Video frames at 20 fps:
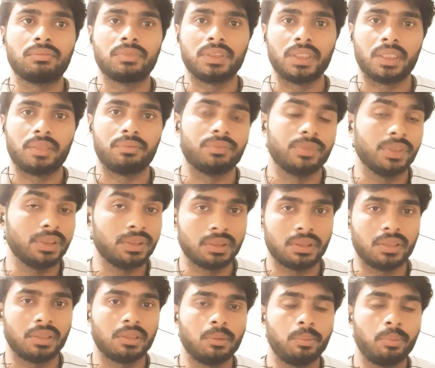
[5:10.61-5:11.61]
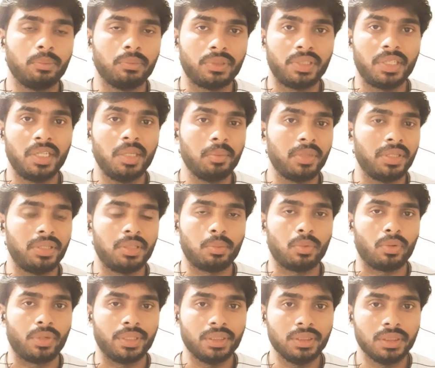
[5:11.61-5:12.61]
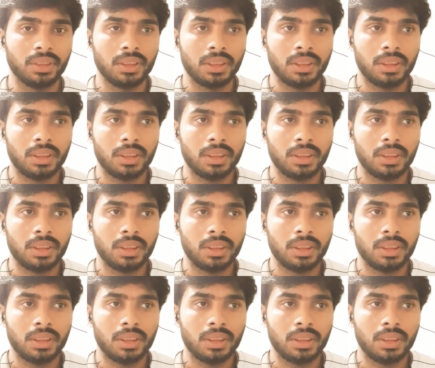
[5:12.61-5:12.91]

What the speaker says: Yeah, these are the three major points.